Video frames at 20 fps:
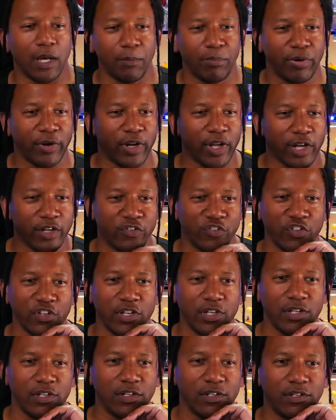
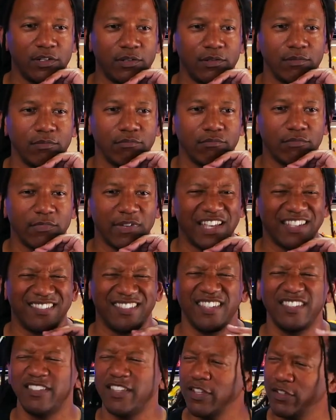production
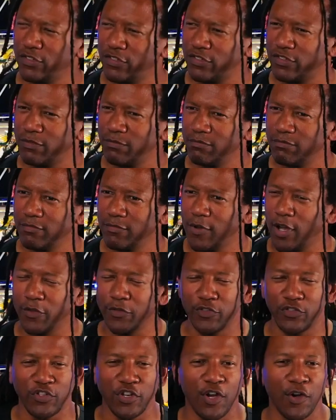assistants on
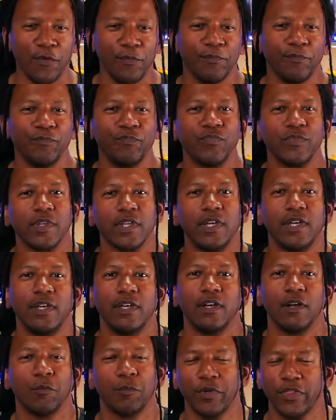the show
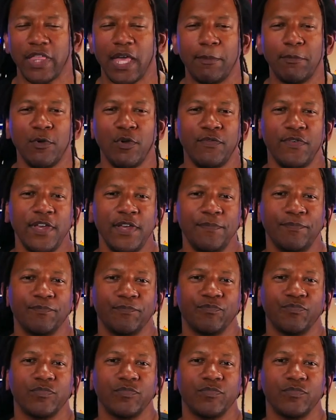with that movie.